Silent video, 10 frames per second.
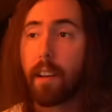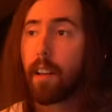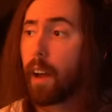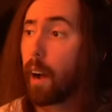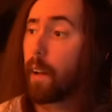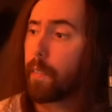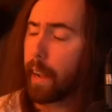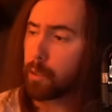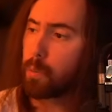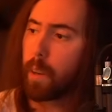Uh,
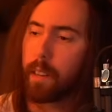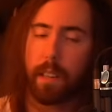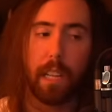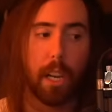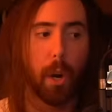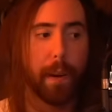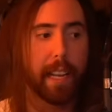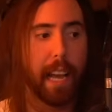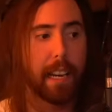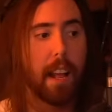that's what, you know,
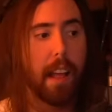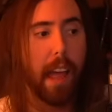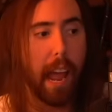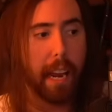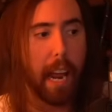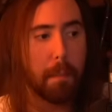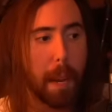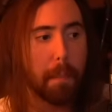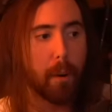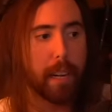again, and, and
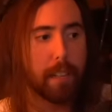people can